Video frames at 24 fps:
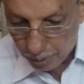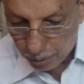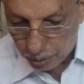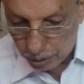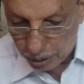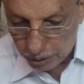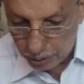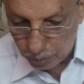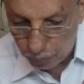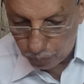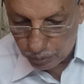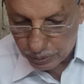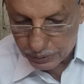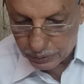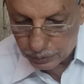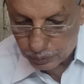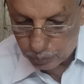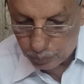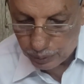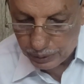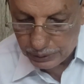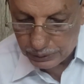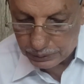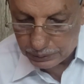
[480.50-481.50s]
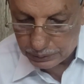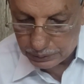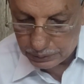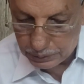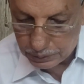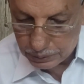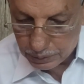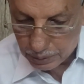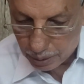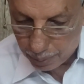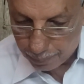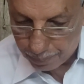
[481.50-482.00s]
in verse
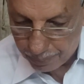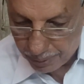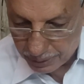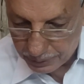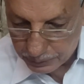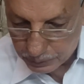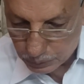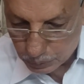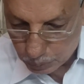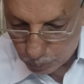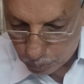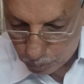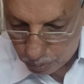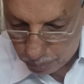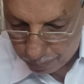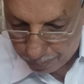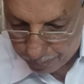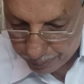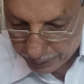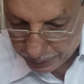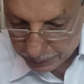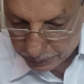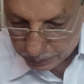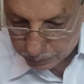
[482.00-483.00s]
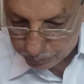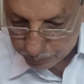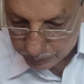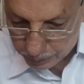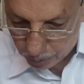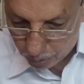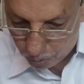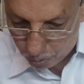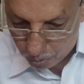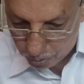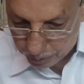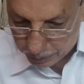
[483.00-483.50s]
20, my soul breaks with
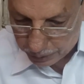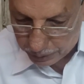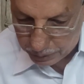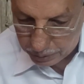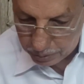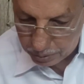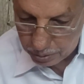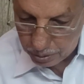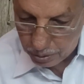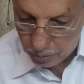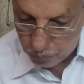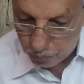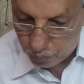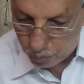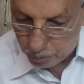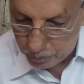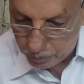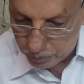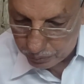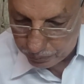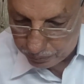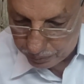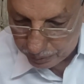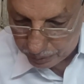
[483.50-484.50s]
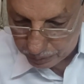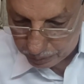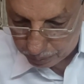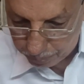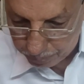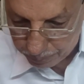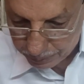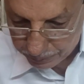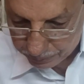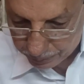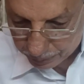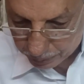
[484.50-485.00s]
longing for your
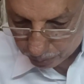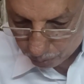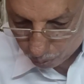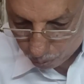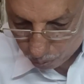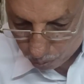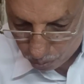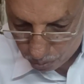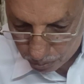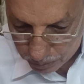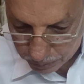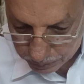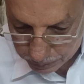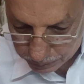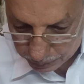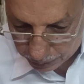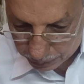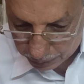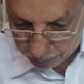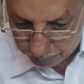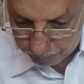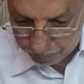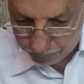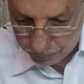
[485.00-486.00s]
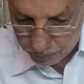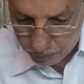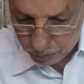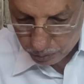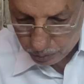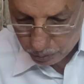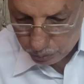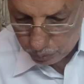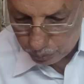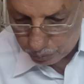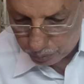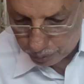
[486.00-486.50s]
judgments at all time.
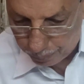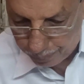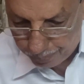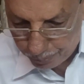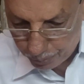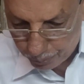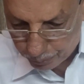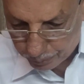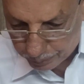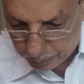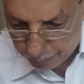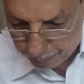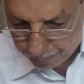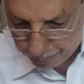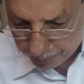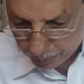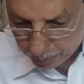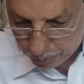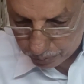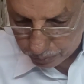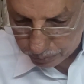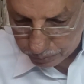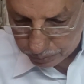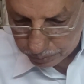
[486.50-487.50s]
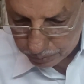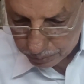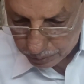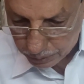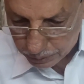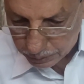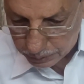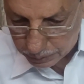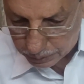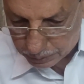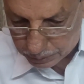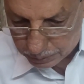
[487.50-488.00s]
You rebuke the proud,
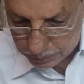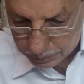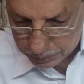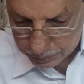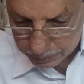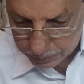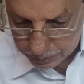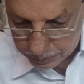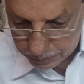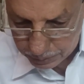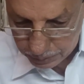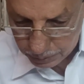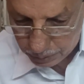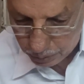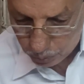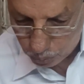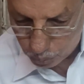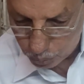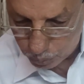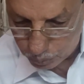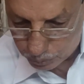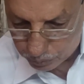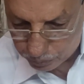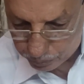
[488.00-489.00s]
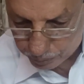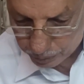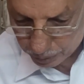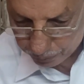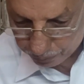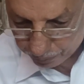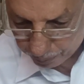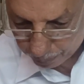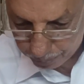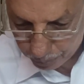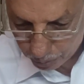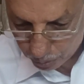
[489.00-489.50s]
the cursed, who stray
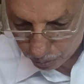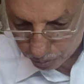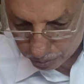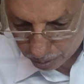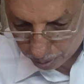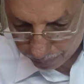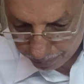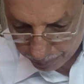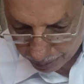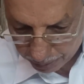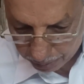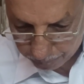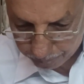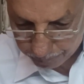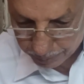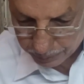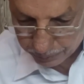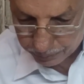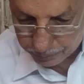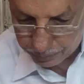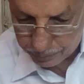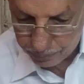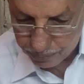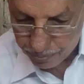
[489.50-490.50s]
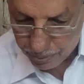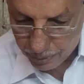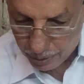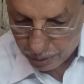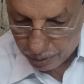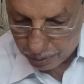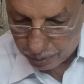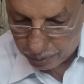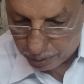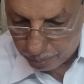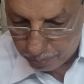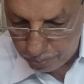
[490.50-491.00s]
from your commandments.
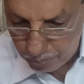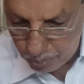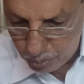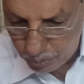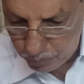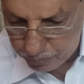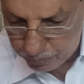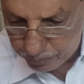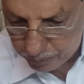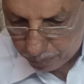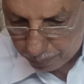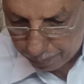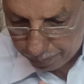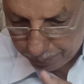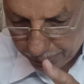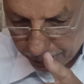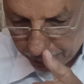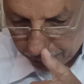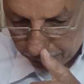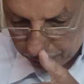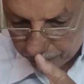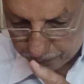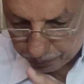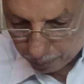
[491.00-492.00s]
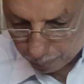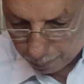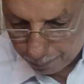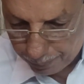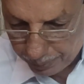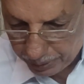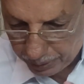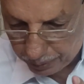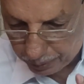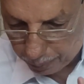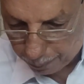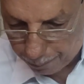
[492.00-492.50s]
Remove from me
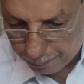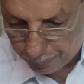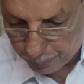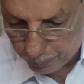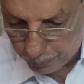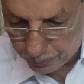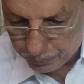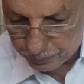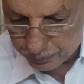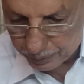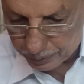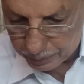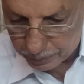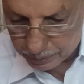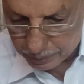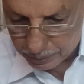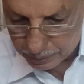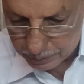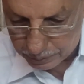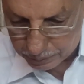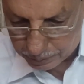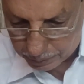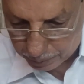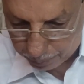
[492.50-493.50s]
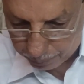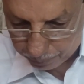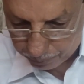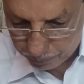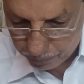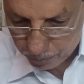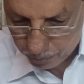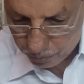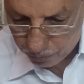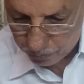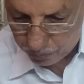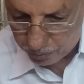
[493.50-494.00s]
reproach and contempt,
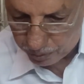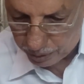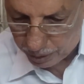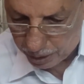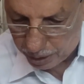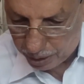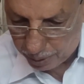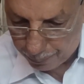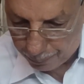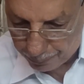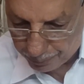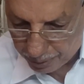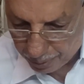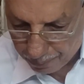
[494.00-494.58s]
for I have